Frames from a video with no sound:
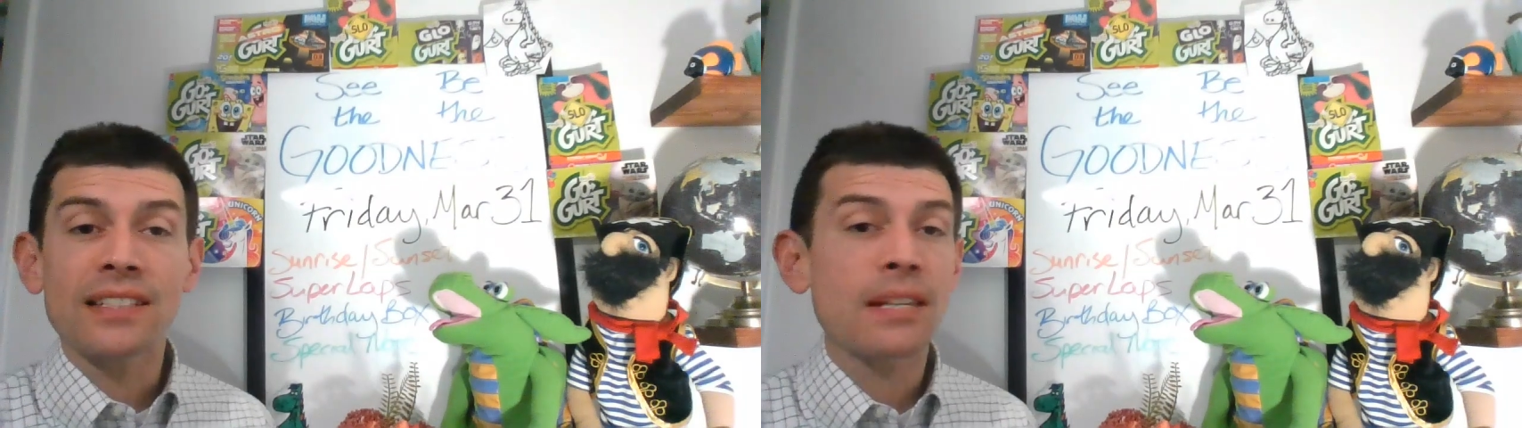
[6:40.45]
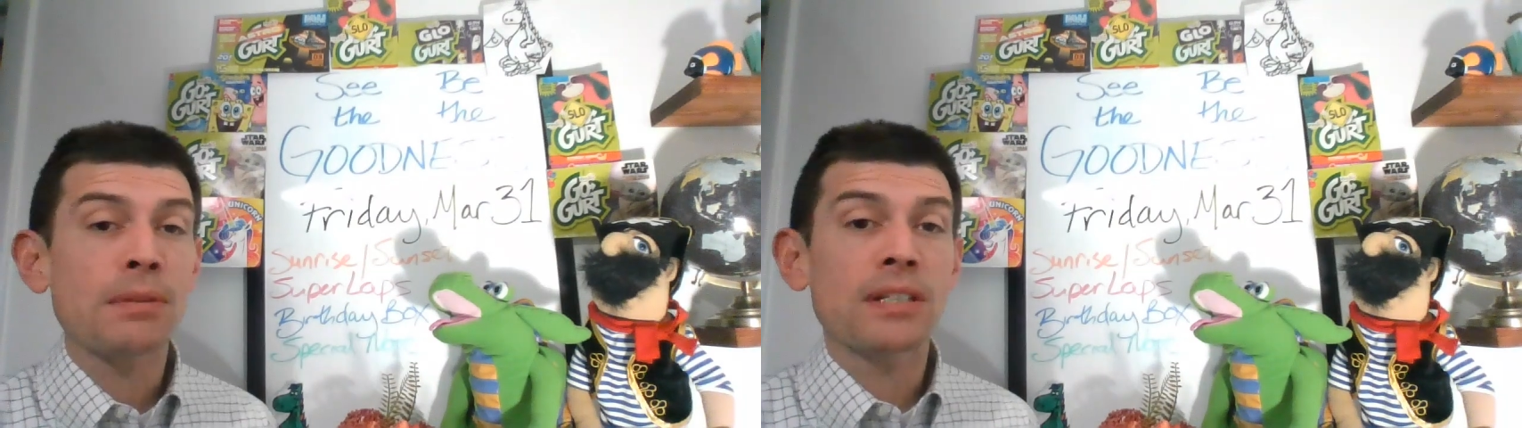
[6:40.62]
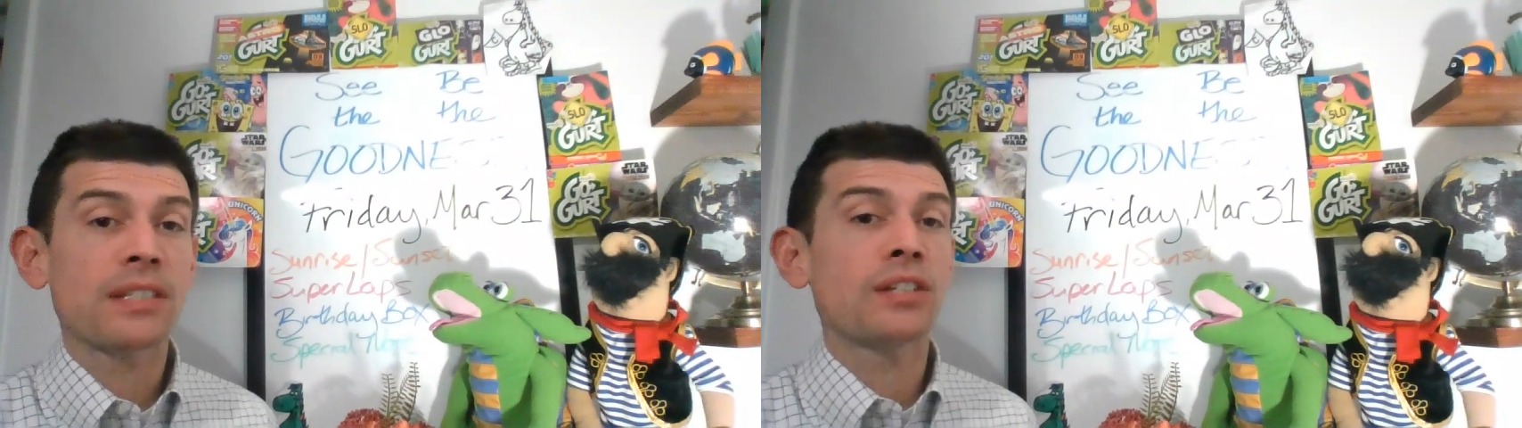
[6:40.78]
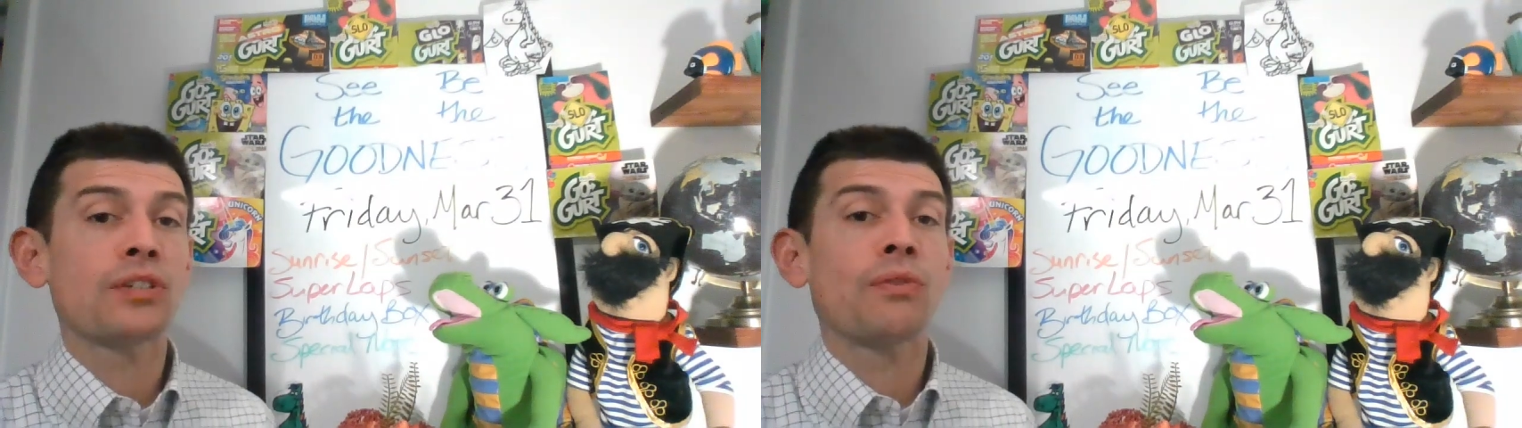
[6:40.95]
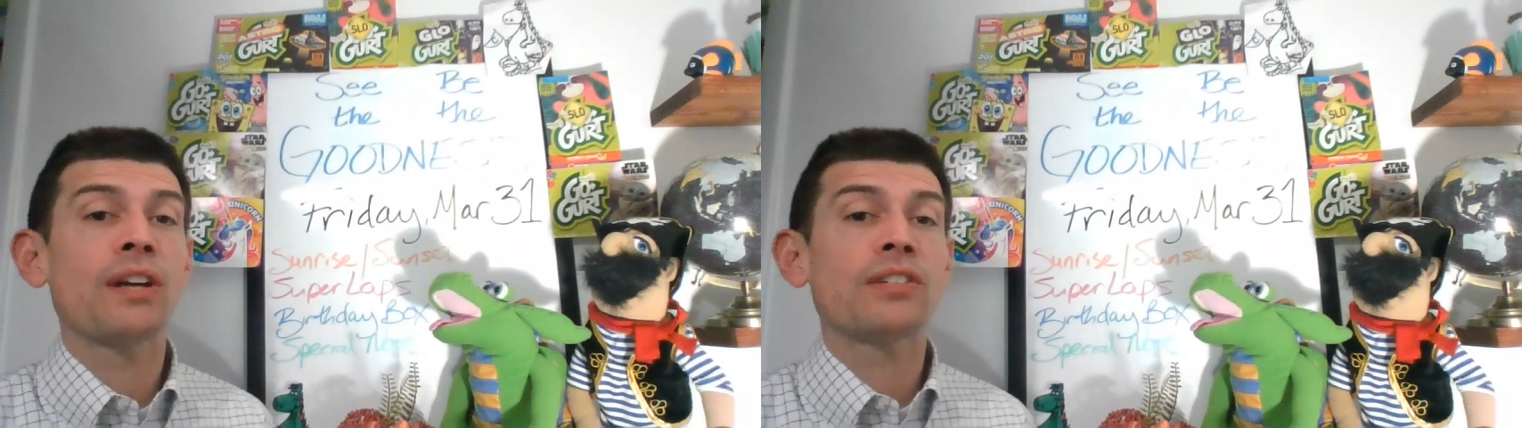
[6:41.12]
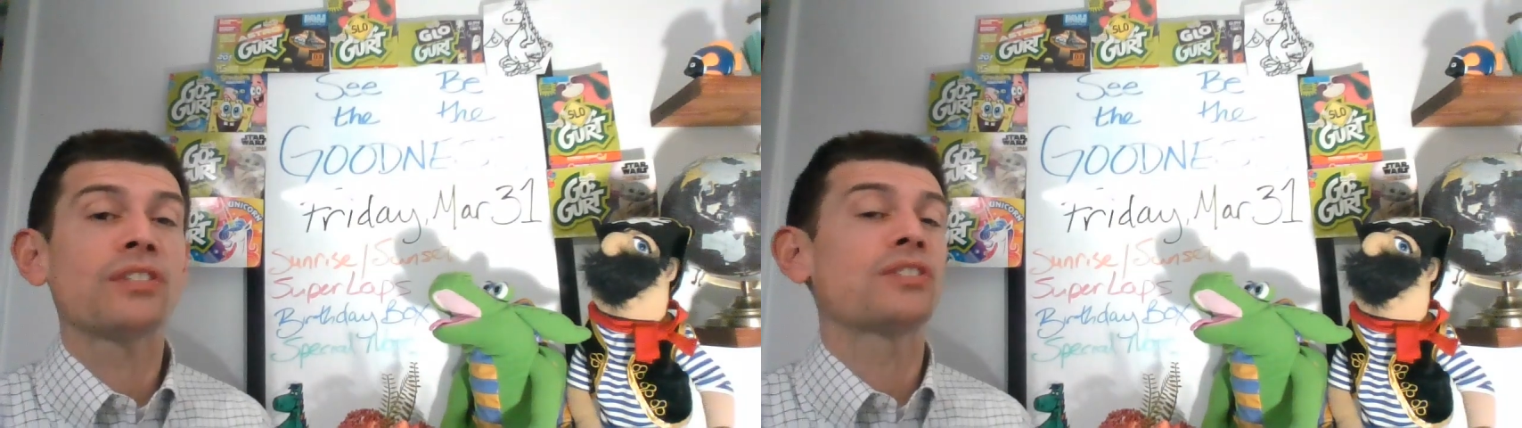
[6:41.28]

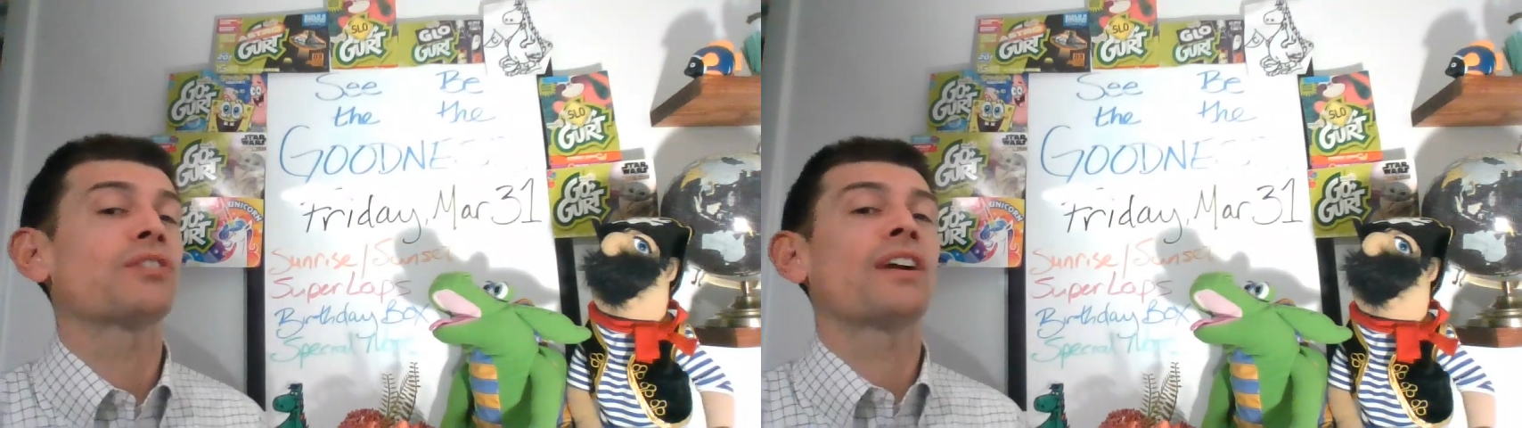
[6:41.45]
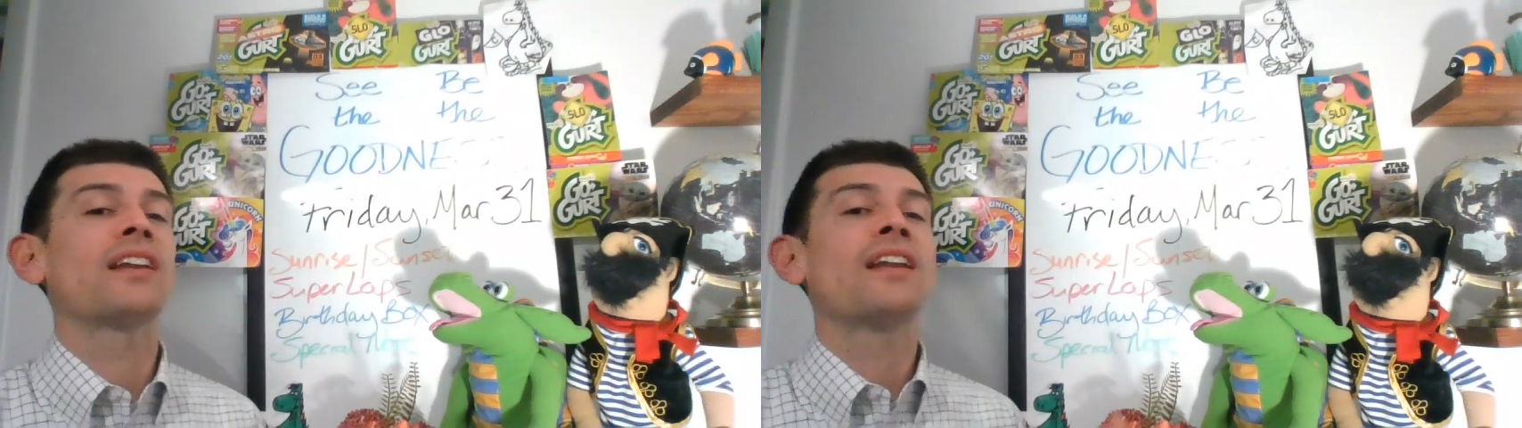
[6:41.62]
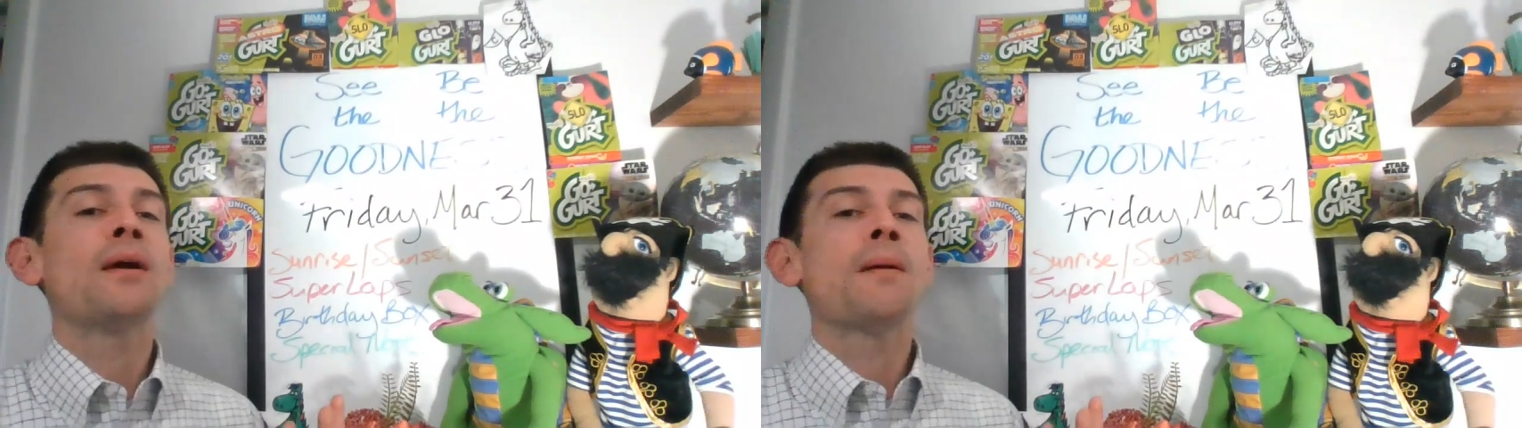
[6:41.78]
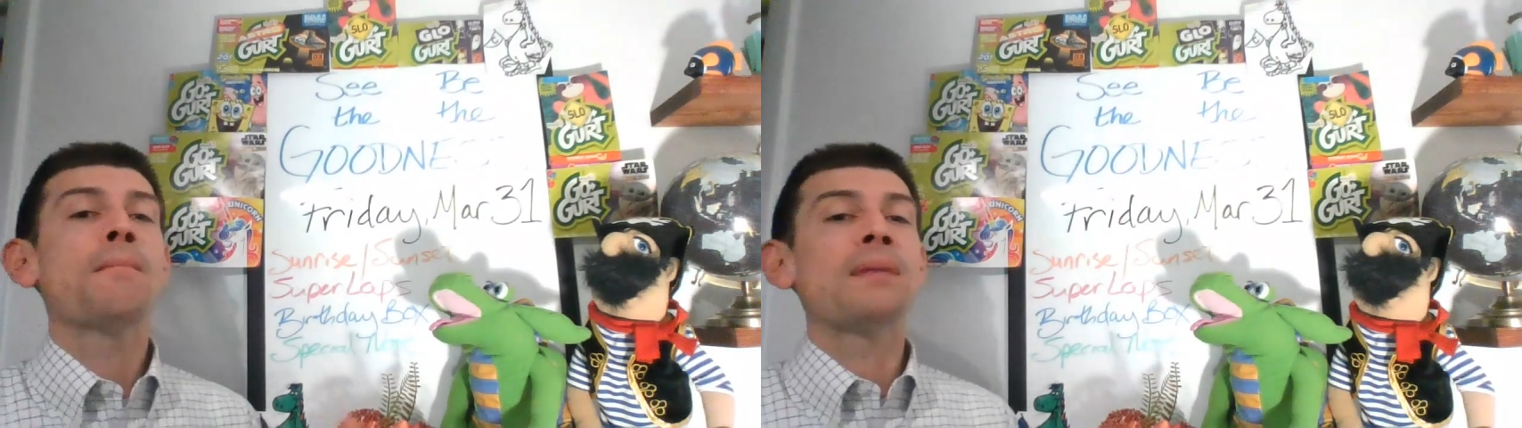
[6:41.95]
situations you're in,